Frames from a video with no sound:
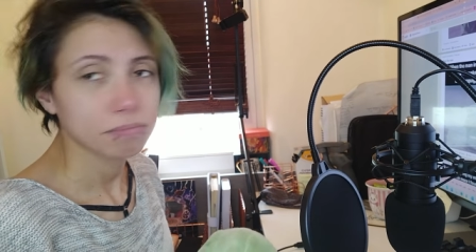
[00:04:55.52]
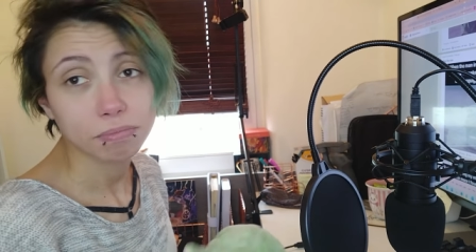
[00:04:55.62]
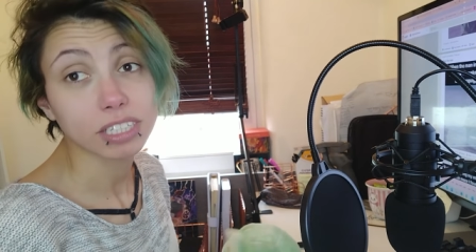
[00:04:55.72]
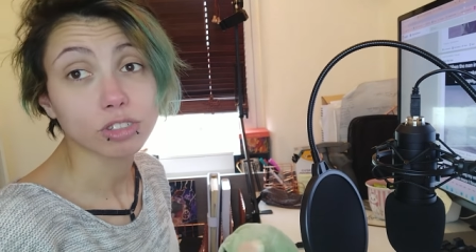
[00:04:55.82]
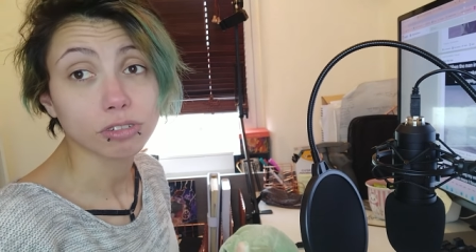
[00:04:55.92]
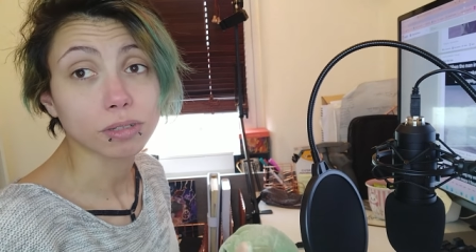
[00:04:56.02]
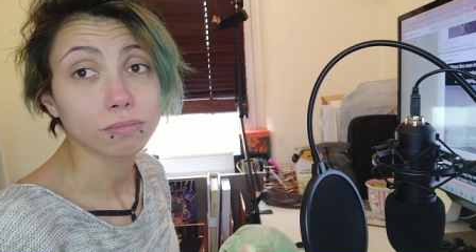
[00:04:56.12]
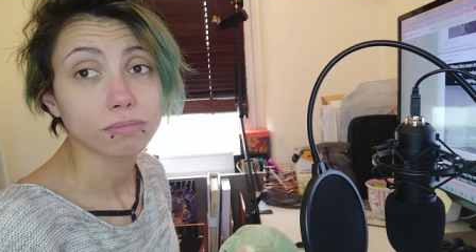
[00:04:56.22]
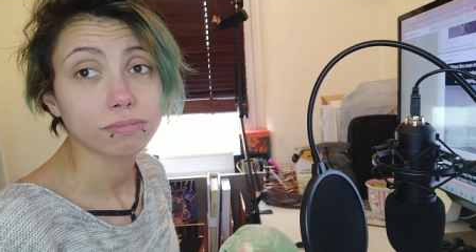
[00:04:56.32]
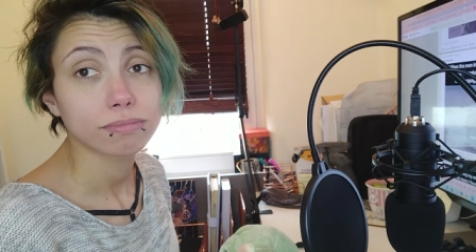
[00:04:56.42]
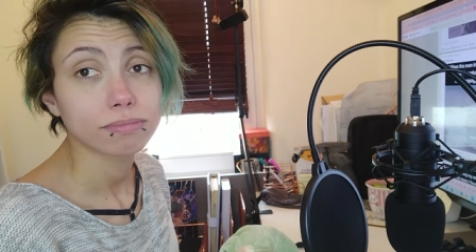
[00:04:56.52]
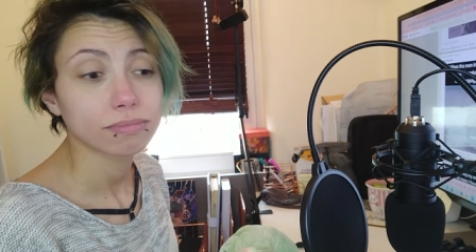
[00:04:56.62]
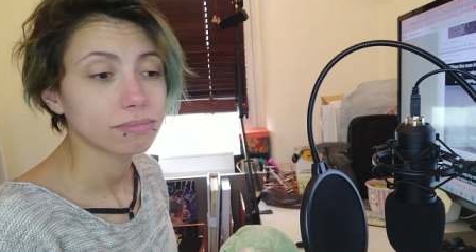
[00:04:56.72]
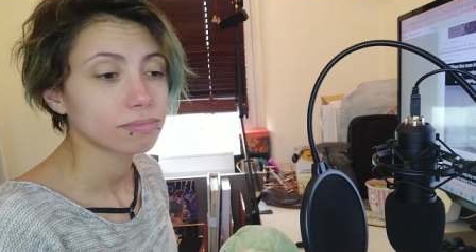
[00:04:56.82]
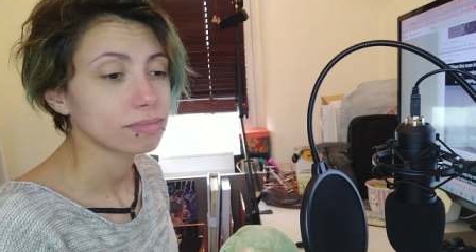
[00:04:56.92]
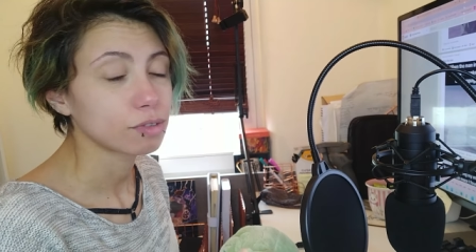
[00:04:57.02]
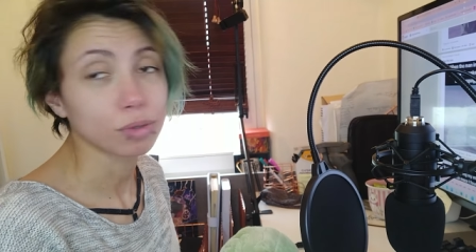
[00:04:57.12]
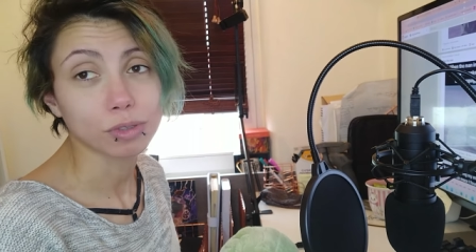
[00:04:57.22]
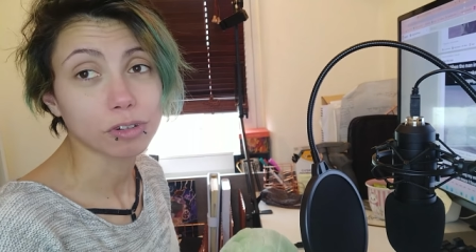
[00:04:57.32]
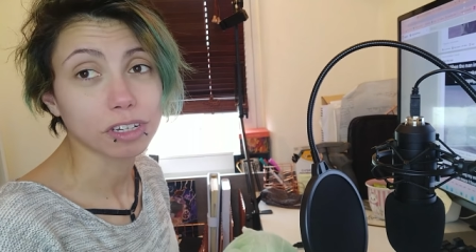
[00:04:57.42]
But it's true. If
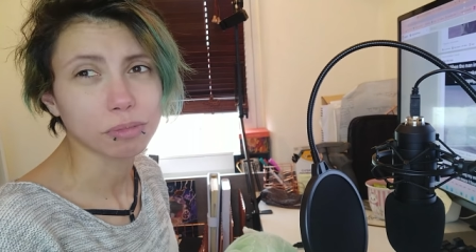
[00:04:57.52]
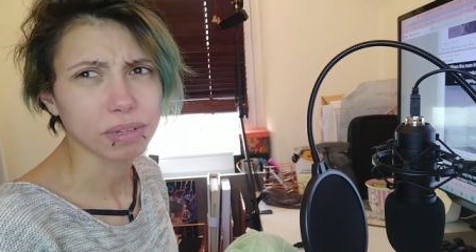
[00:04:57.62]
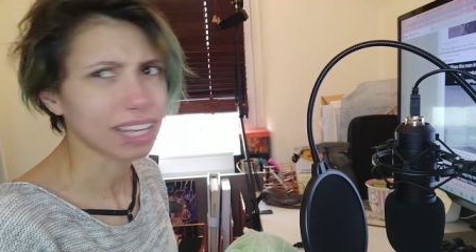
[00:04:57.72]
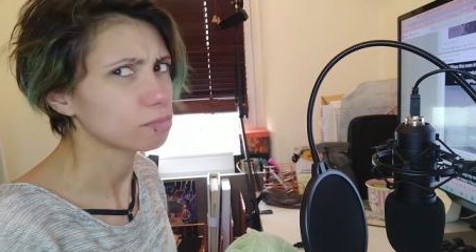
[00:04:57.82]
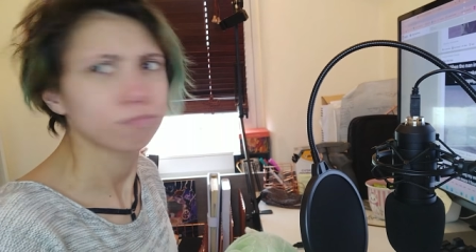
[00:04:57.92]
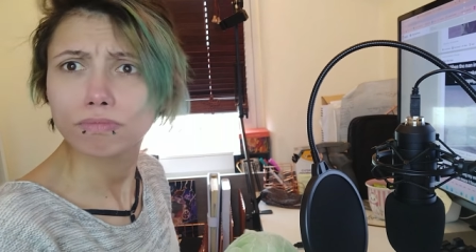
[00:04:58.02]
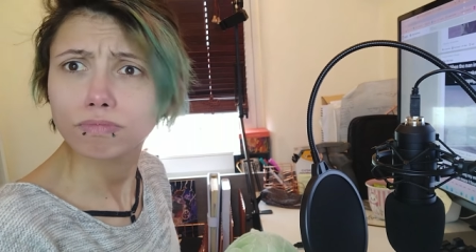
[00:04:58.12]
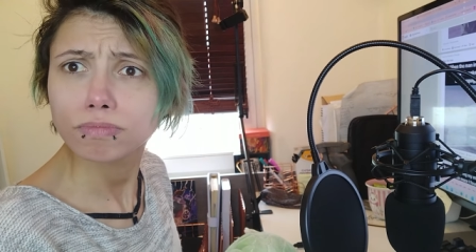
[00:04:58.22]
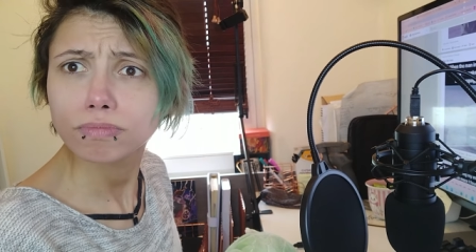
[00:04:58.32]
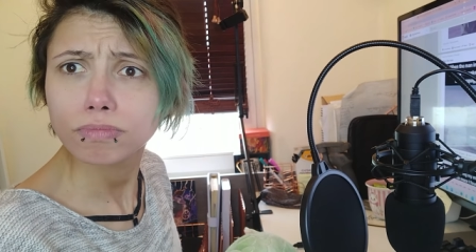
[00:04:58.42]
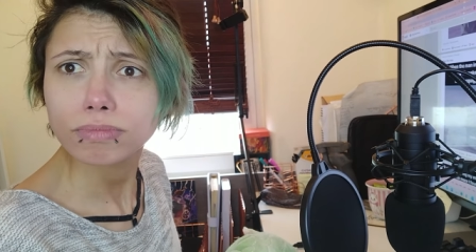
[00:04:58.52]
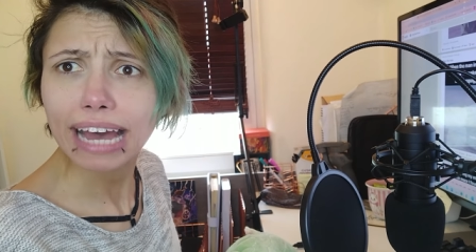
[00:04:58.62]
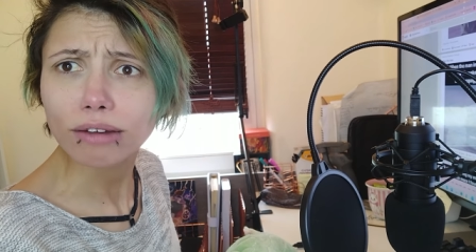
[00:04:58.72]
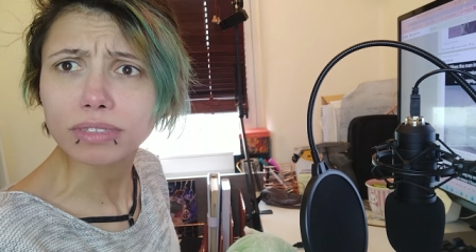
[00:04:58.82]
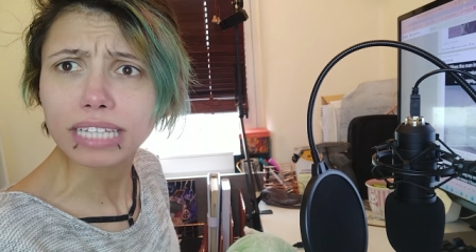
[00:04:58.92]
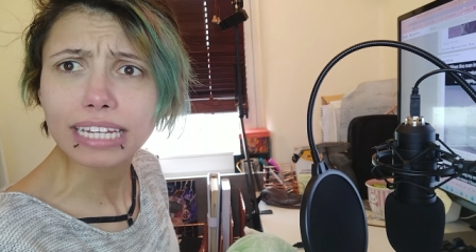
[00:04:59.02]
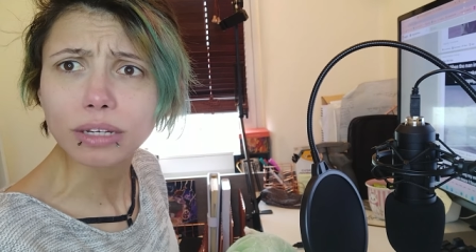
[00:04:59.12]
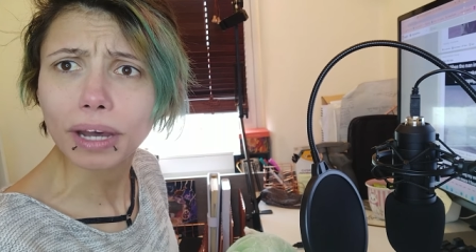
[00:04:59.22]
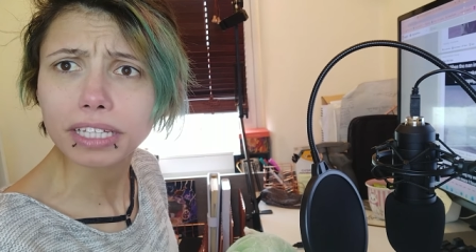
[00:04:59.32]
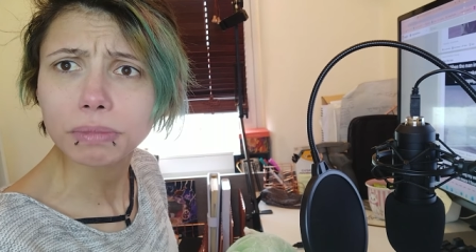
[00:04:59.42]
you were drunk, you'd be like, how dare
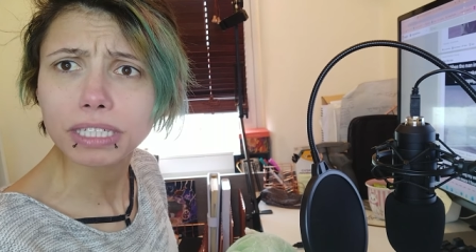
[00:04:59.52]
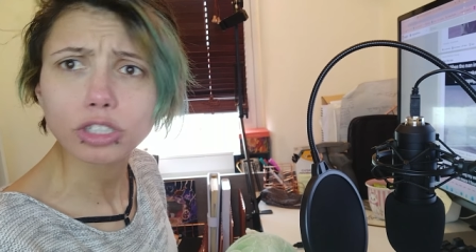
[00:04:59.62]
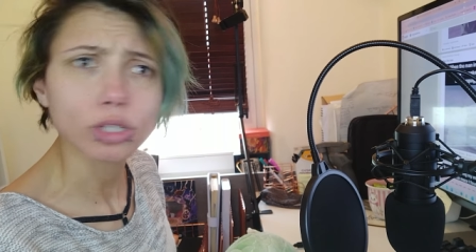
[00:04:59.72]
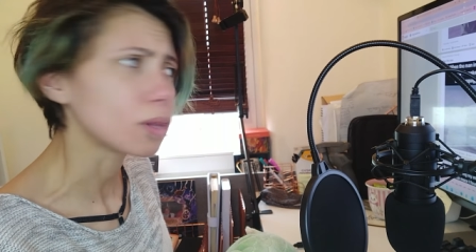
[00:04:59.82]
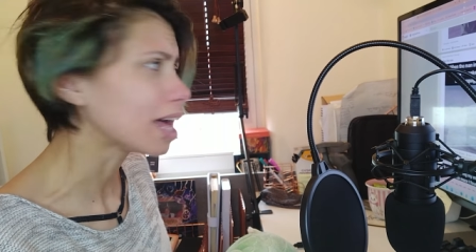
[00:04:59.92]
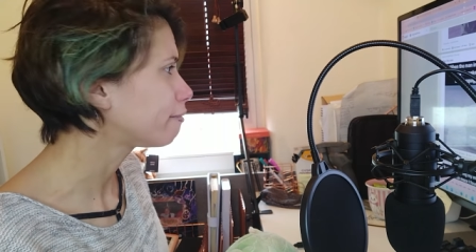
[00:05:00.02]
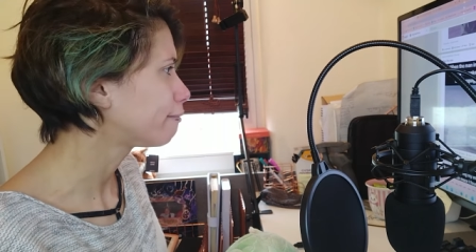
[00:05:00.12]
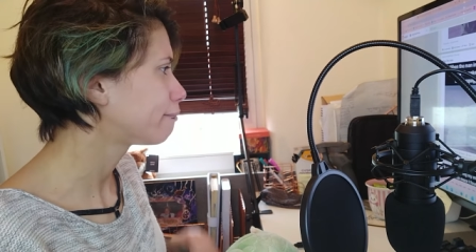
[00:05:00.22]
you ask me to do that?